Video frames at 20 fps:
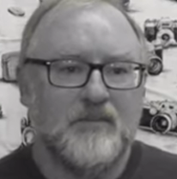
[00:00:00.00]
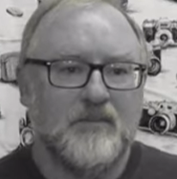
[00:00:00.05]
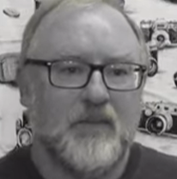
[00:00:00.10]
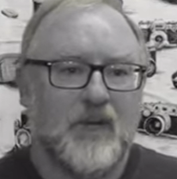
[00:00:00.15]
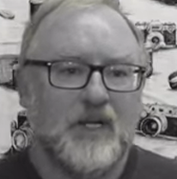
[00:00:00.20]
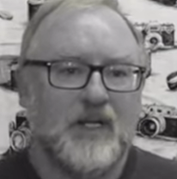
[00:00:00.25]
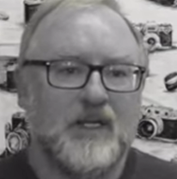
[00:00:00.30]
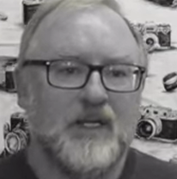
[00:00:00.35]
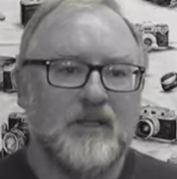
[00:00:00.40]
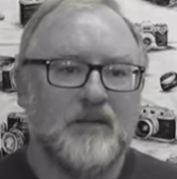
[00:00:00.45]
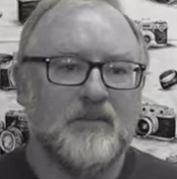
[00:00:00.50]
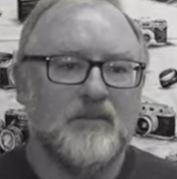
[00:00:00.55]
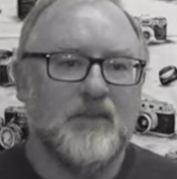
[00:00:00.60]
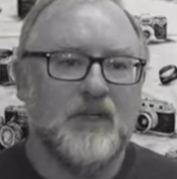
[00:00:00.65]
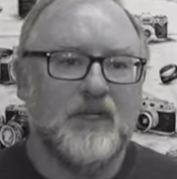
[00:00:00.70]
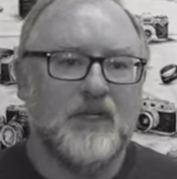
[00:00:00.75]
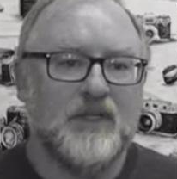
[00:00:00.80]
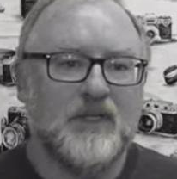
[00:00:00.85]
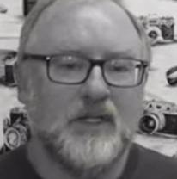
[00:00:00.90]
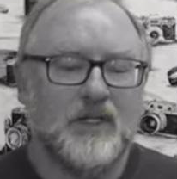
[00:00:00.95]

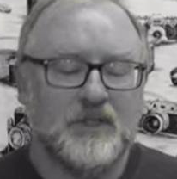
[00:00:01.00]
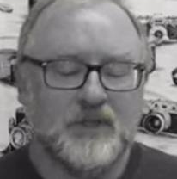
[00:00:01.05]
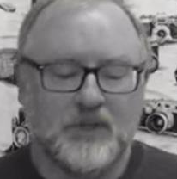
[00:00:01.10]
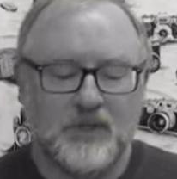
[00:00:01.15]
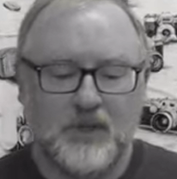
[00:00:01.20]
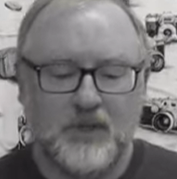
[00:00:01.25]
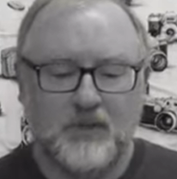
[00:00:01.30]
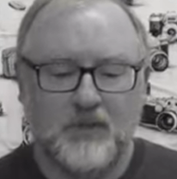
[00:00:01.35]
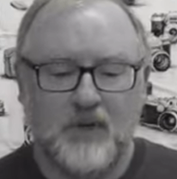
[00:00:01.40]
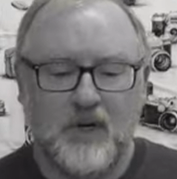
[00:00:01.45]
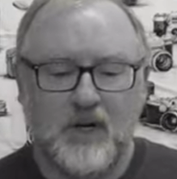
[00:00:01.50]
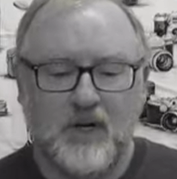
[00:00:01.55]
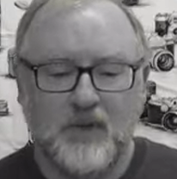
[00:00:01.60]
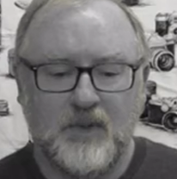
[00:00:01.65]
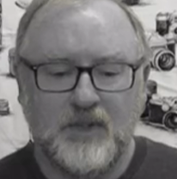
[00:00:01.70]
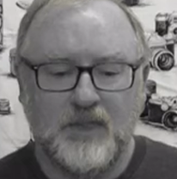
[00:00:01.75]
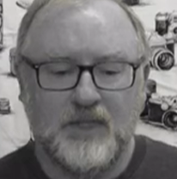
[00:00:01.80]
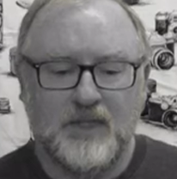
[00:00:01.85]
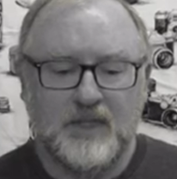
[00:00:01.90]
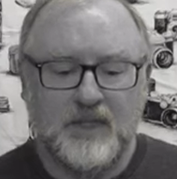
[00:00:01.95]
many things to go
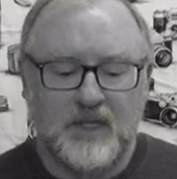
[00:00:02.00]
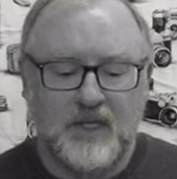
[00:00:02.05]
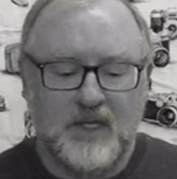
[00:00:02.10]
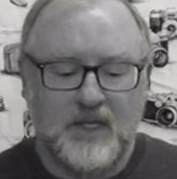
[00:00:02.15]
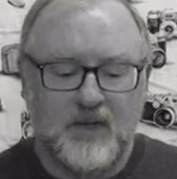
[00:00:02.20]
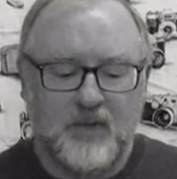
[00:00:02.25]
wrong with it,